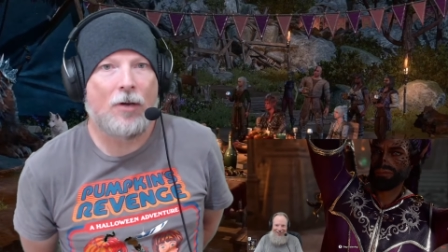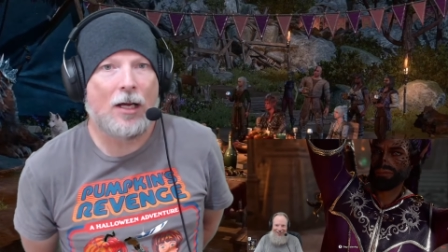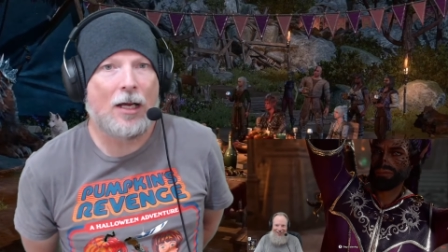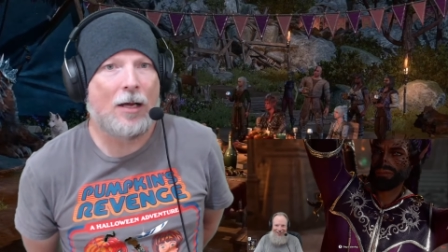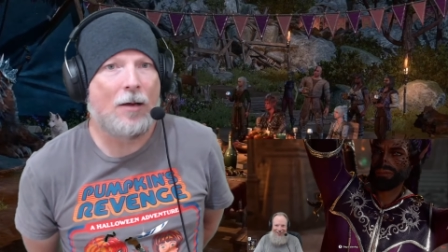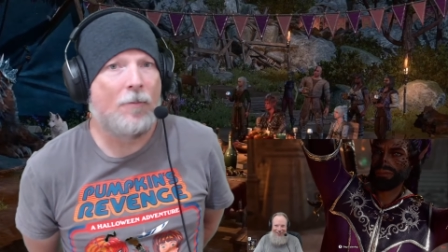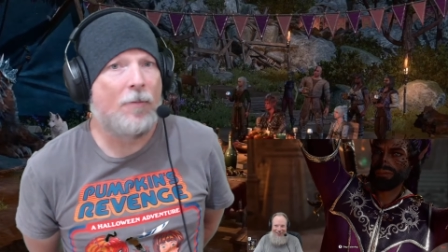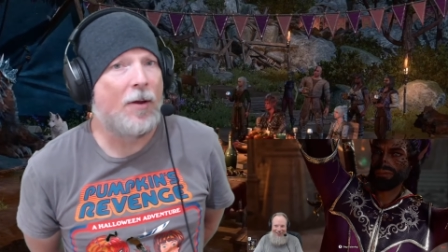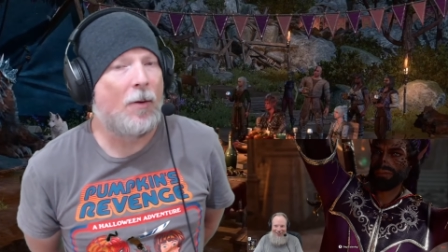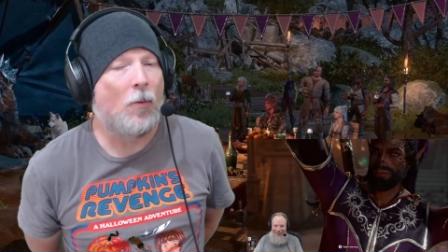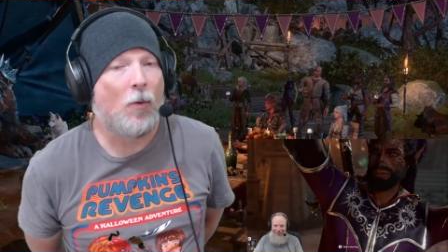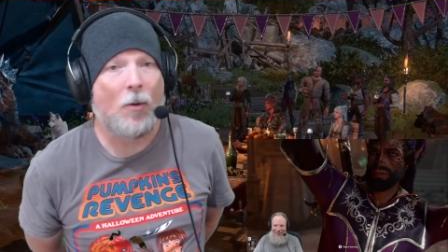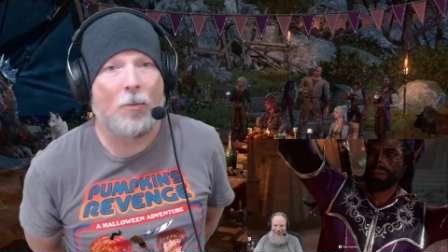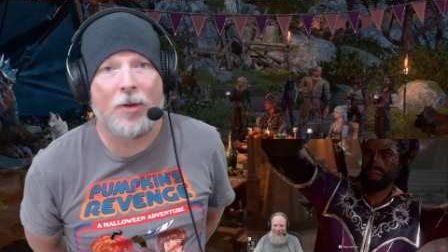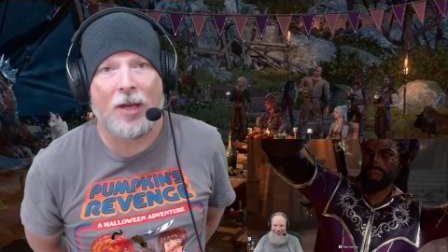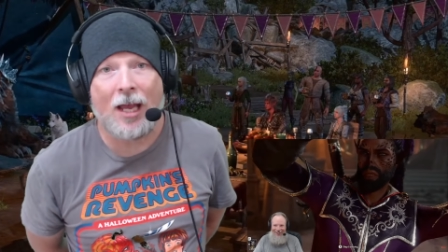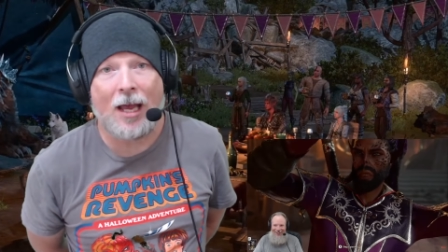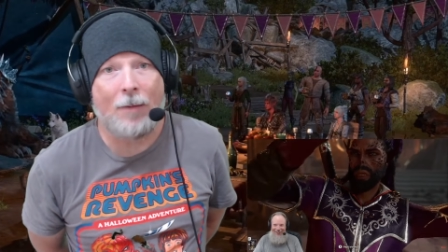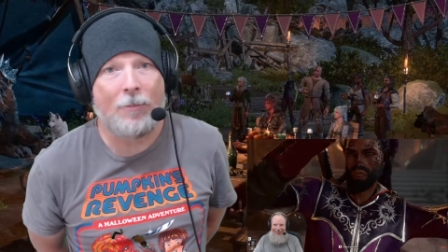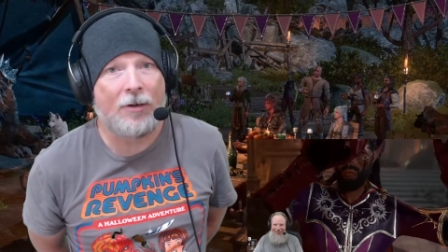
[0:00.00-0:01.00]
Um, it won't
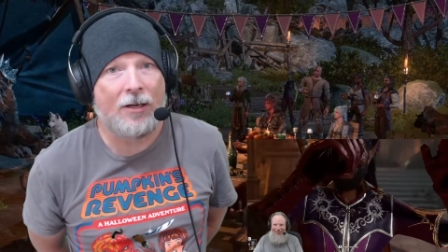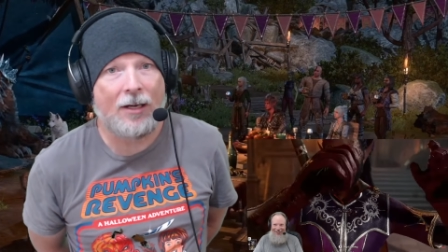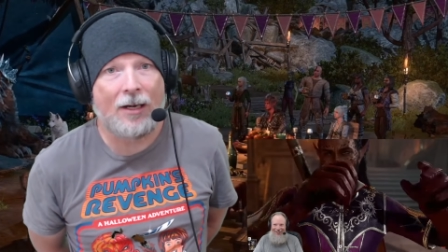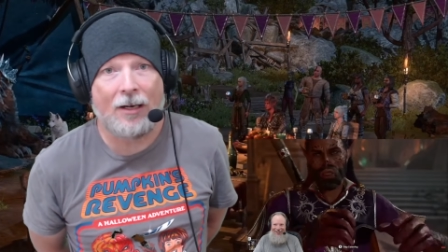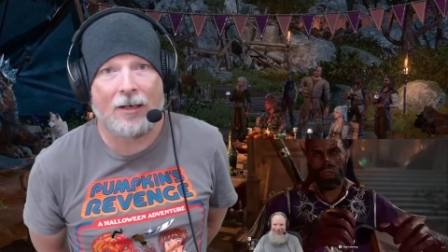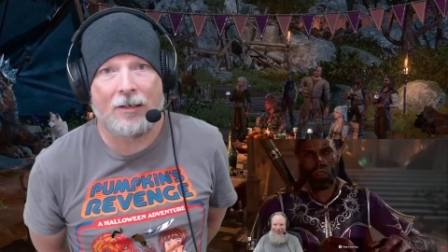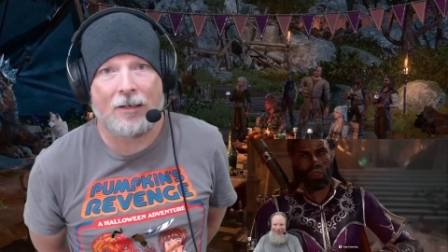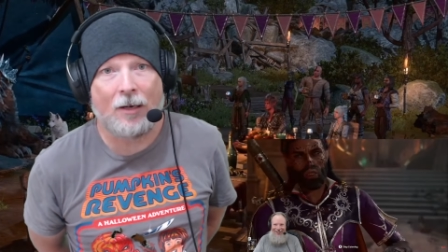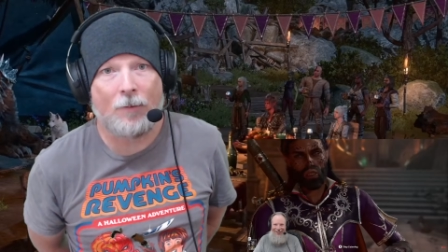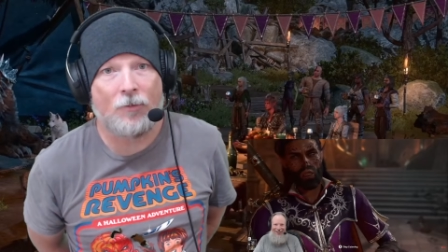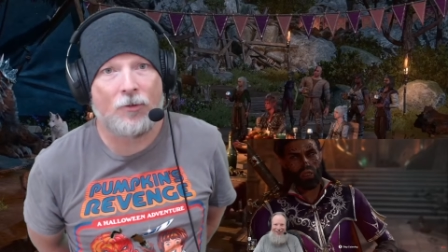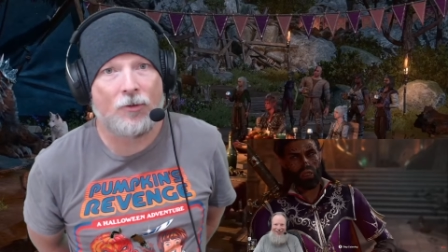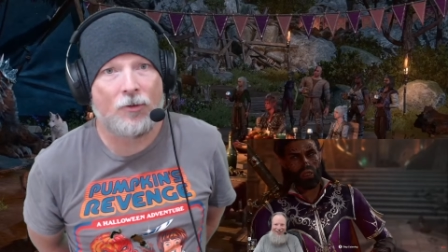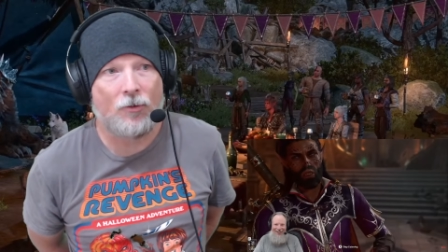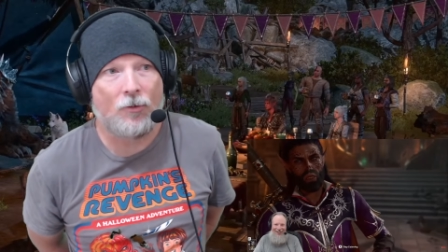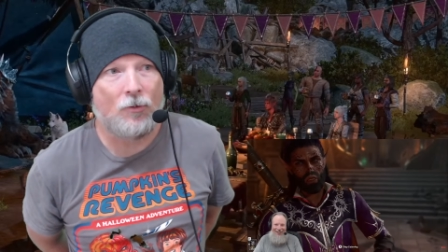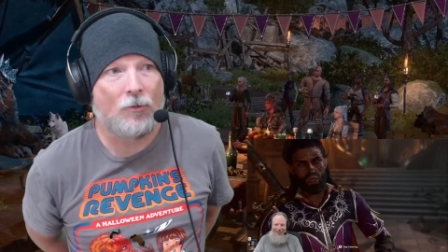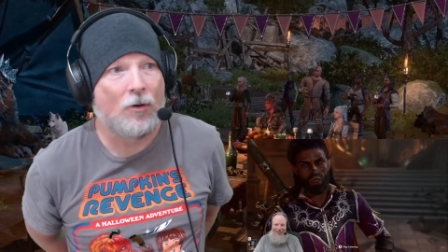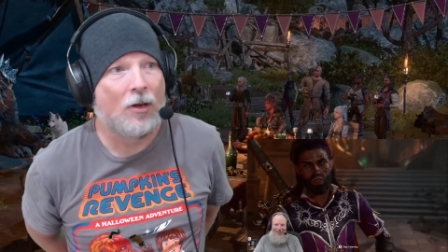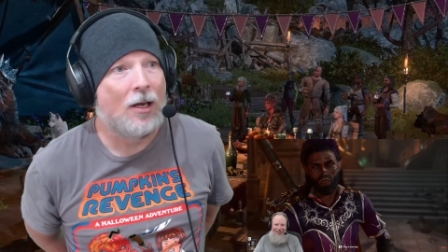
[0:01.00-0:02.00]
be happening anytime
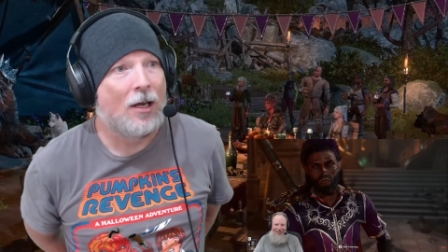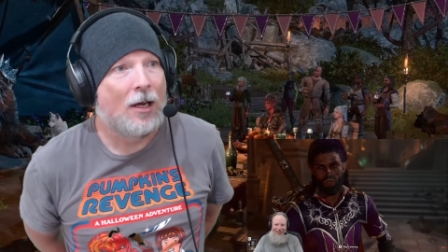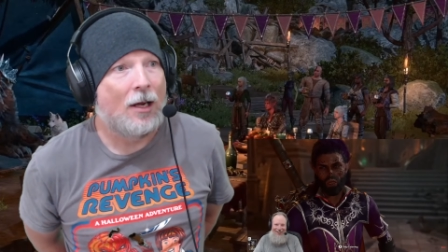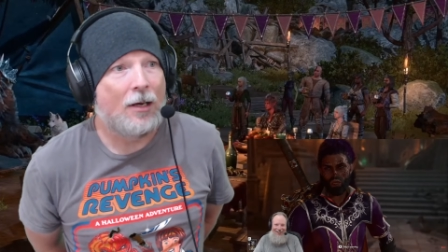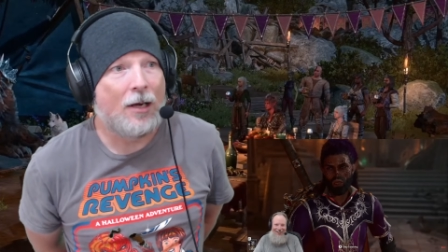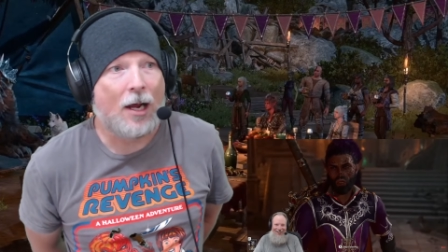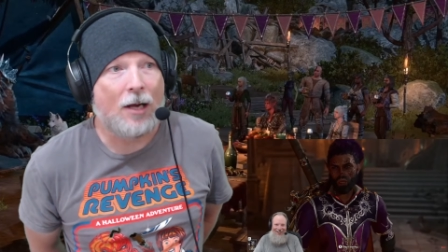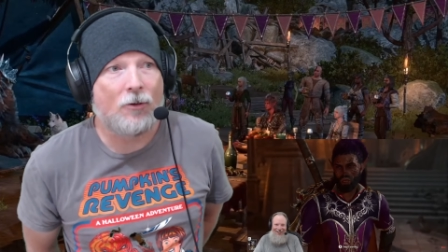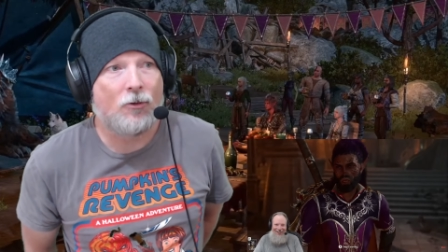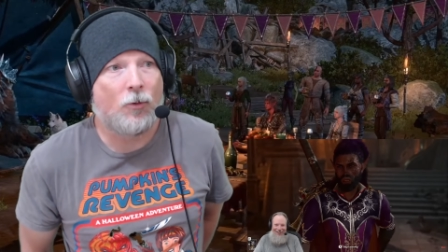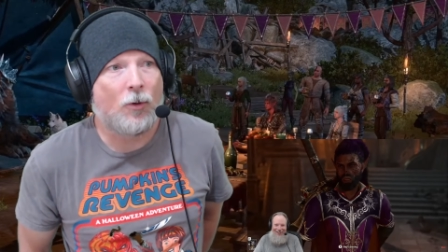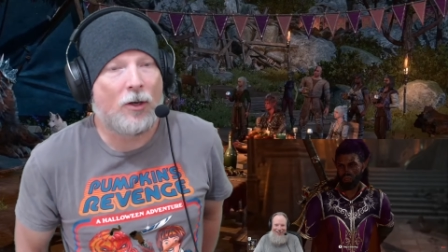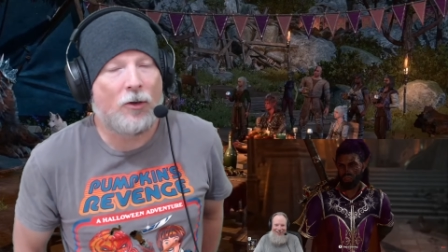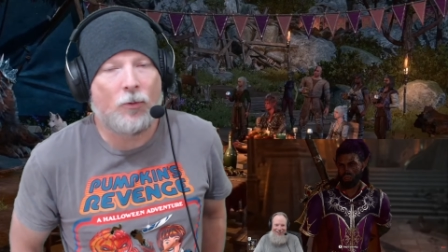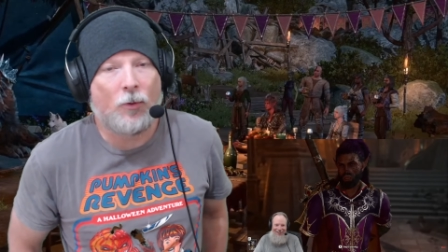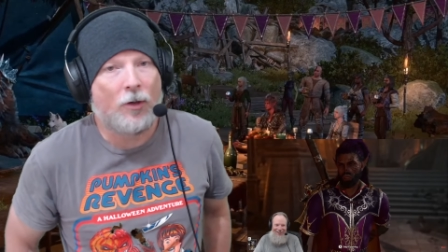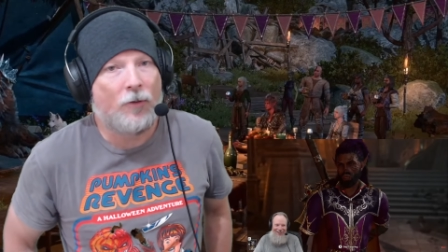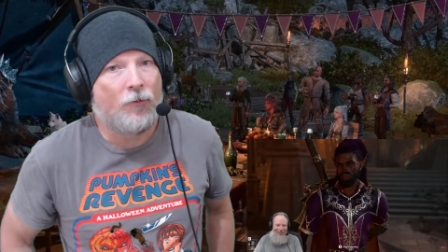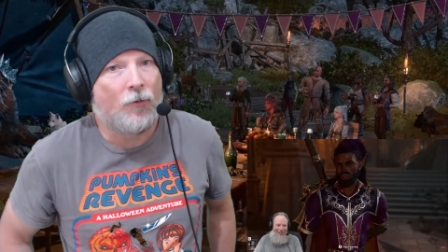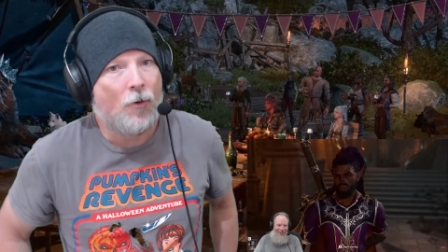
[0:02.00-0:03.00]
soon, not in twenty
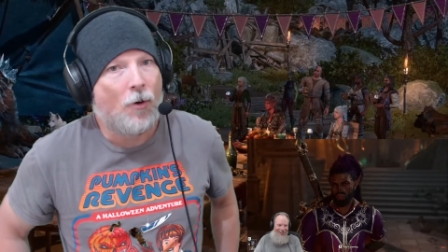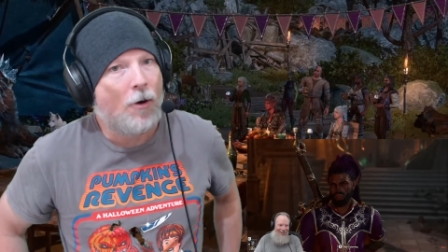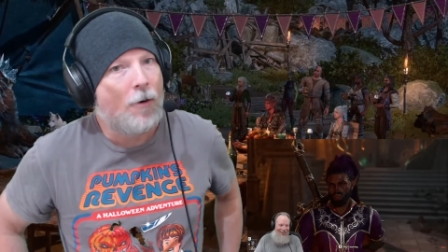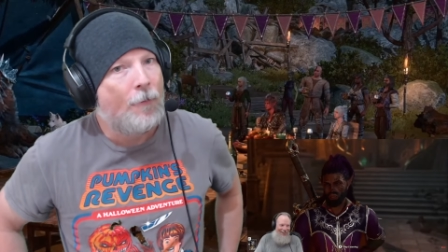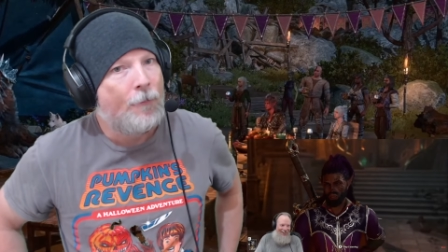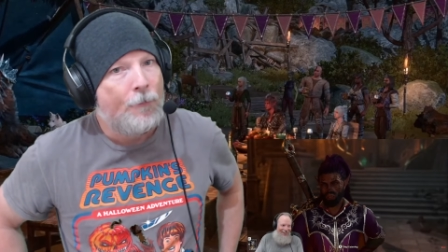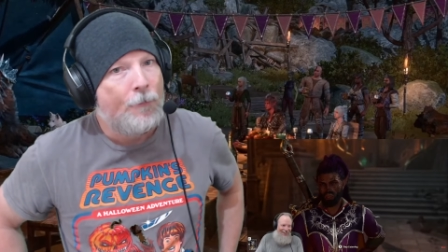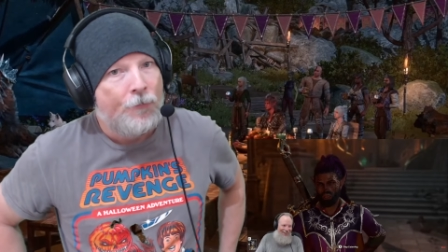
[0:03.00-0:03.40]
twenty-four.